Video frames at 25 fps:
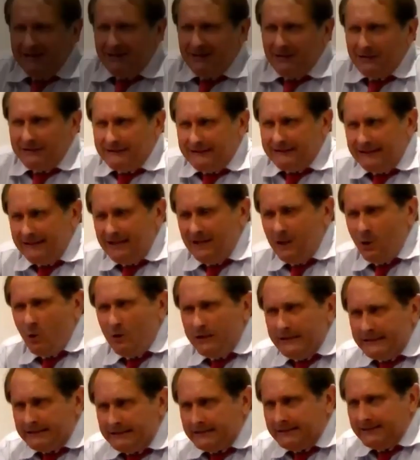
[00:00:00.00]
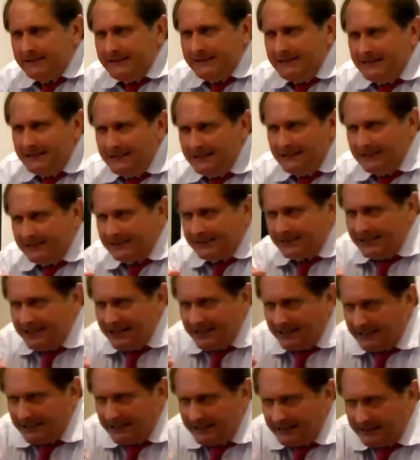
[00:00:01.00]
The CEO is
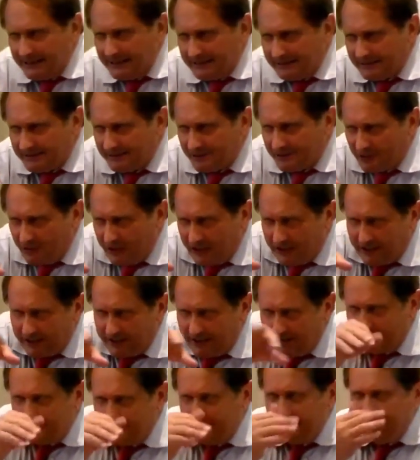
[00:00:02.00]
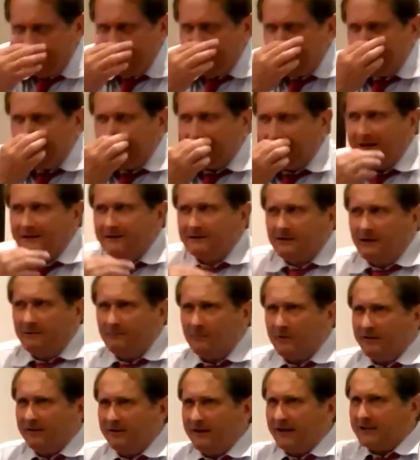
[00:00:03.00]
sneaky, he's tricky. He can
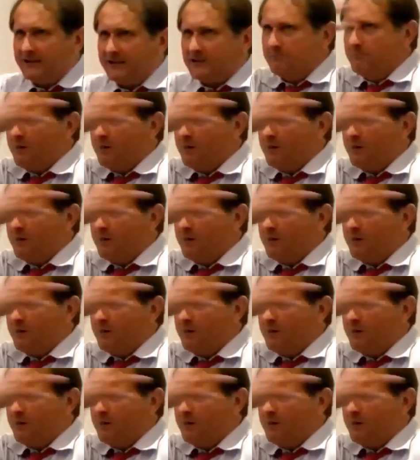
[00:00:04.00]
come when he has